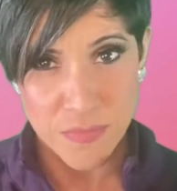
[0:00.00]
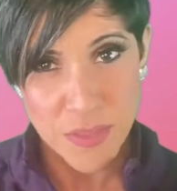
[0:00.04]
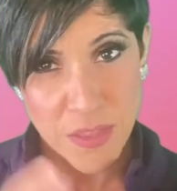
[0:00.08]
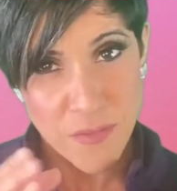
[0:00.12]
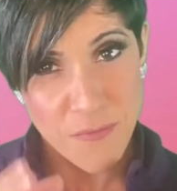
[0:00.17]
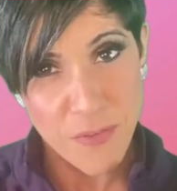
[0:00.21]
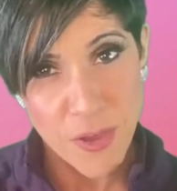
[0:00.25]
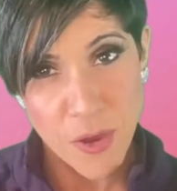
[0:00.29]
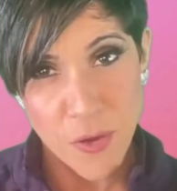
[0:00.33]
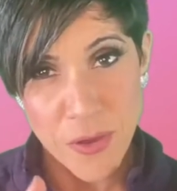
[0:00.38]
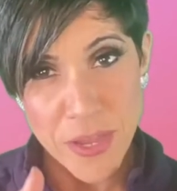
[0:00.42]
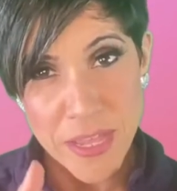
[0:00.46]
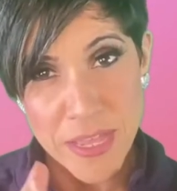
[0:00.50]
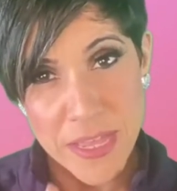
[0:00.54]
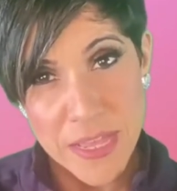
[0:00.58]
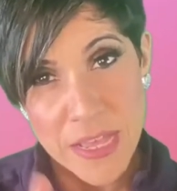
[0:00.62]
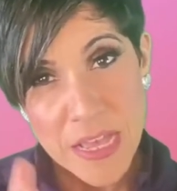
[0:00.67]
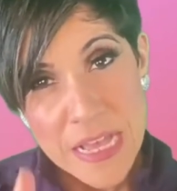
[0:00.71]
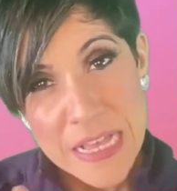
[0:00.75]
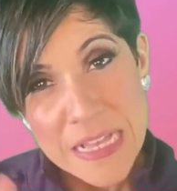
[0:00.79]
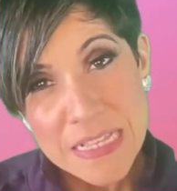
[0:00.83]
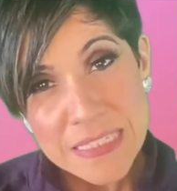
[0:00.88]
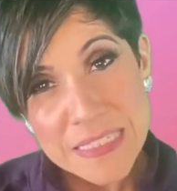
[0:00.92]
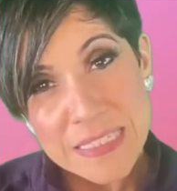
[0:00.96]
very
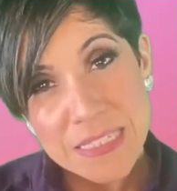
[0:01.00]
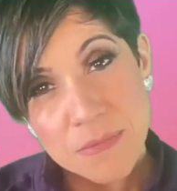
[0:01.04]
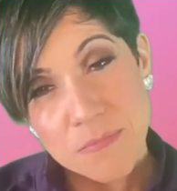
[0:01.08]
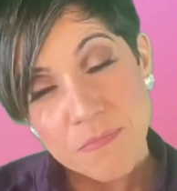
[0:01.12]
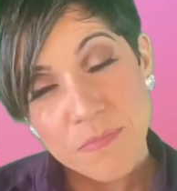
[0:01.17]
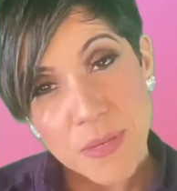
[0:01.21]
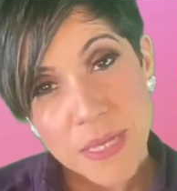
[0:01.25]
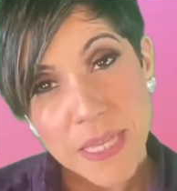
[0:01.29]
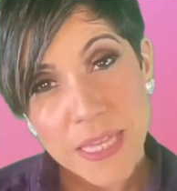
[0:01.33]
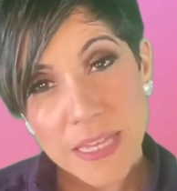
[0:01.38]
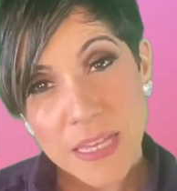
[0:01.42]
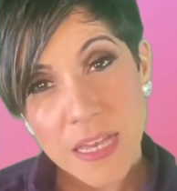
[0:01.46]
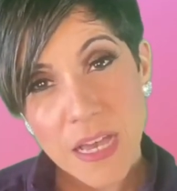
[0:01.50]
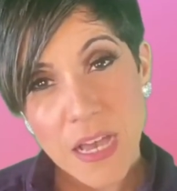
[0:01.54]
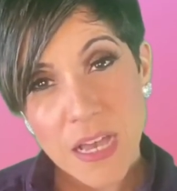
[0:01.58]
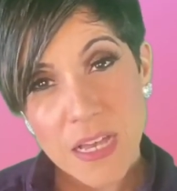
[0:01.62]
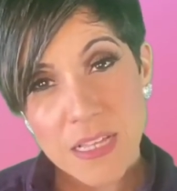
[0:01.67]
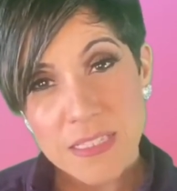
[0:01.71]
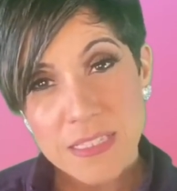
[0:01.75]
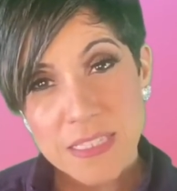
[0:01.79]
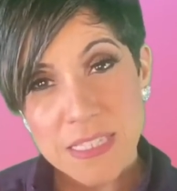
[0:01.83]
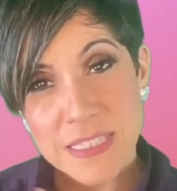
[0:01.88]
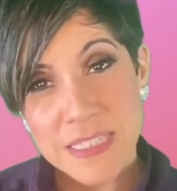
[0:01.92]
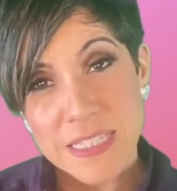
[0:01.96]

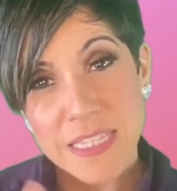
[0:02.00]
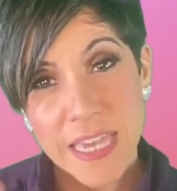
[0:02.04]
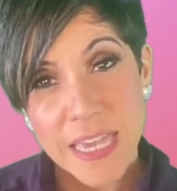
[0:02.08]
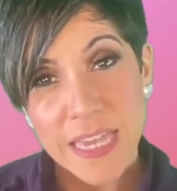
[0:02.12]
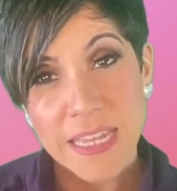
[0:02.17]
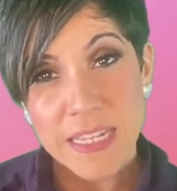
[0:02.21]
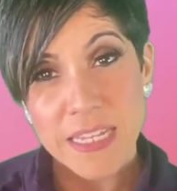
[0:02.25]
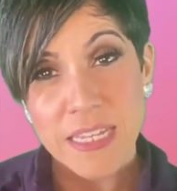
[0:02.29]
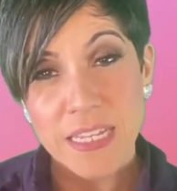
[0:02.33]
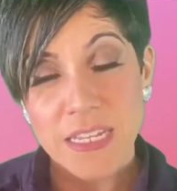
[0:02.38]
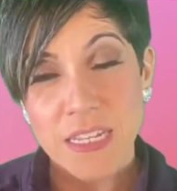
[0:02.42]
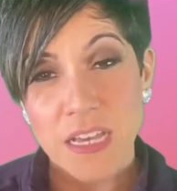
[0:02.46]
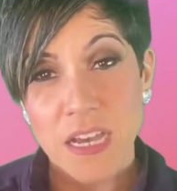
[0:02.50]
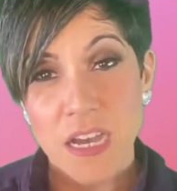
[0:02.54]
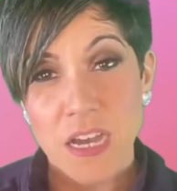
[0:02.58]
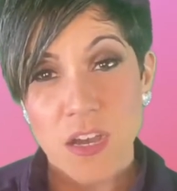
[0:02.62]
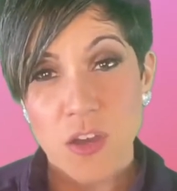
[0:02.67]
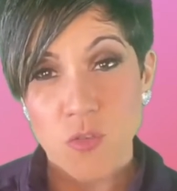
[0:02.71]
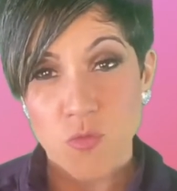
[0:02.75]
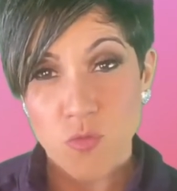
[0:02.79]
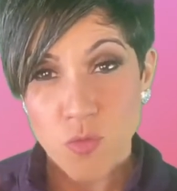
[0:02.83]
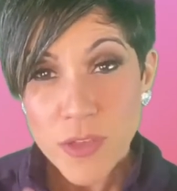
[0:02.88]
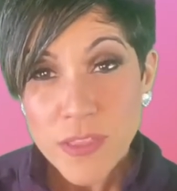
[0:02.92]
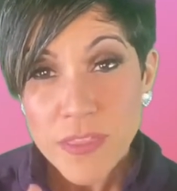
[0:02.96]
syndicated
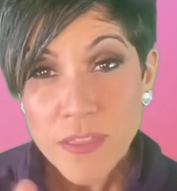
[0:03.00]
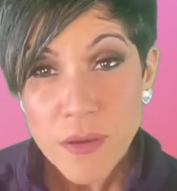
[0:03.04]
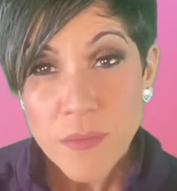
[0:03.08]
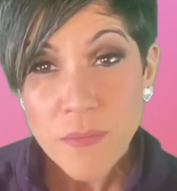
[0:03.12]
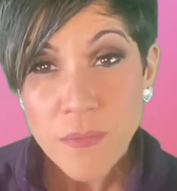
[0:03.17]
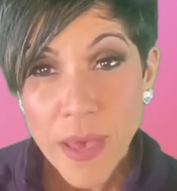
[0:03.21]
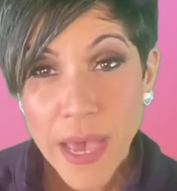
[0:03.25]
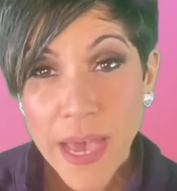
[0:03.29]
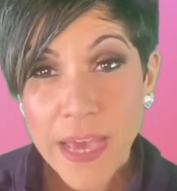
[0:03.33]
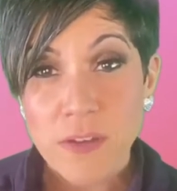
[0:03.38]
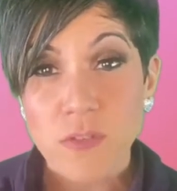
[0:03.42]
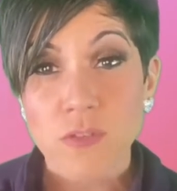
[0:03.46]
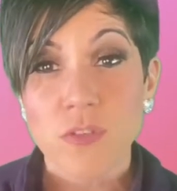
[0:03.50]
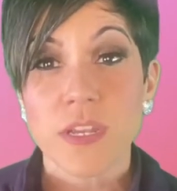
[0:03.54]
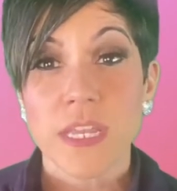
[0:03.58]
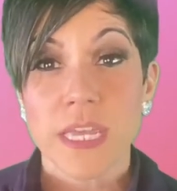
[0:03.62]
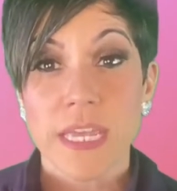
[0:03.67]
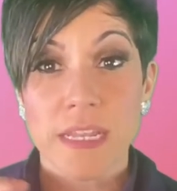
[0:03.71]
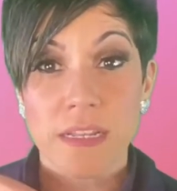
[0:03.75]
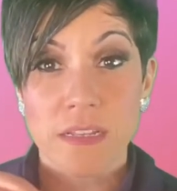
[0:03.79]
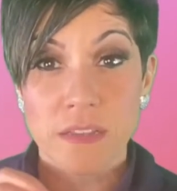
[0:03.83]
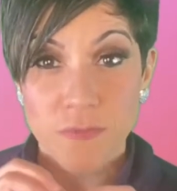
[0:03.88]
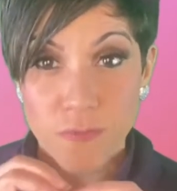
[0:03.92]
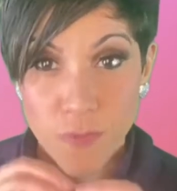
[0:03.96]
rhythm pattern
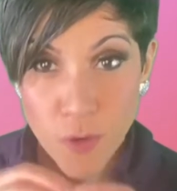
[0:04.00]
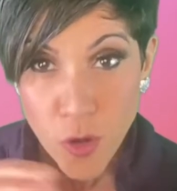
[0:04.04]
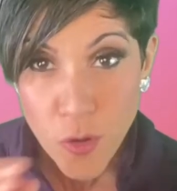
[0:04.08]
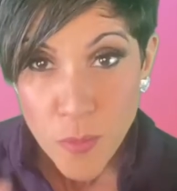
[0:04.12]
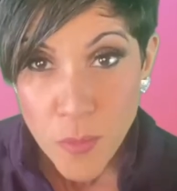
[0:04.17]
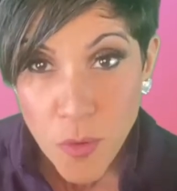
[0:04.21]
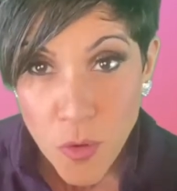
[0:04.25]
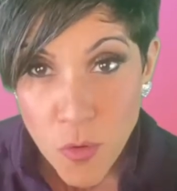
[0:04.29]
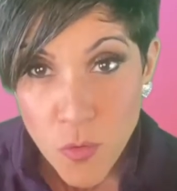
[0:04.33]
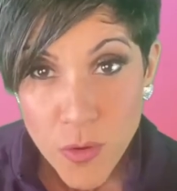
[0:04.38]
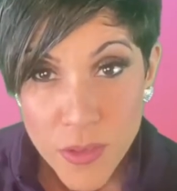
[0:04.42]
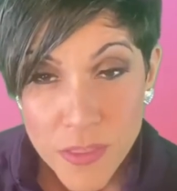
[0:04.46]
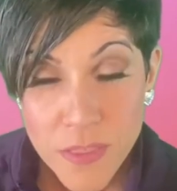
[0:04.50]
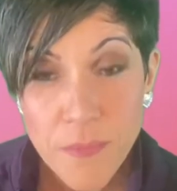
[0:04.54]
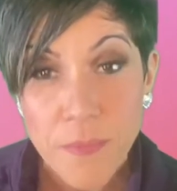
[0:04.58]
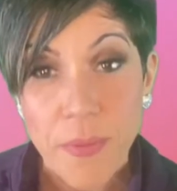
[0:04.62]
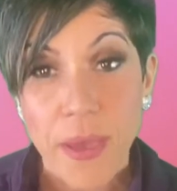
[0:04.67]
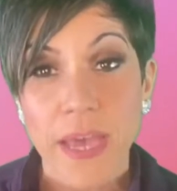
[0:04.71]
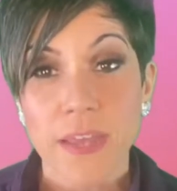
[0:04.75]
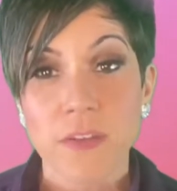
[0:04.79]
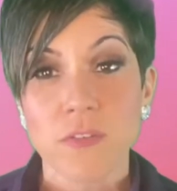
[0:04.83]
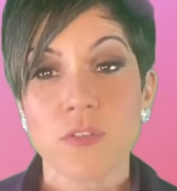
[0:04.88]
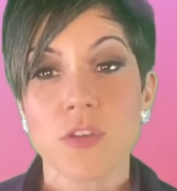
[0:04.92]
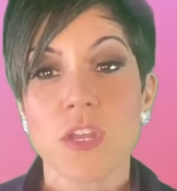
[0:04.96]
and verbal rhythm
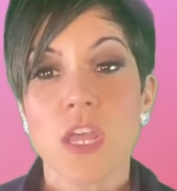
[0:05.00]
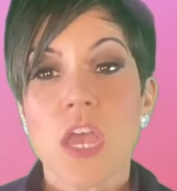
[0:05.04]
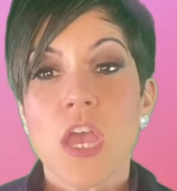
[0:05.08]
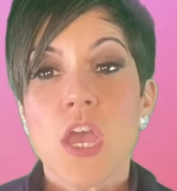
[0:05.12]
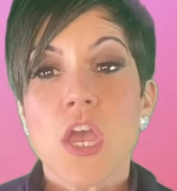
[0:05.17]
pattern,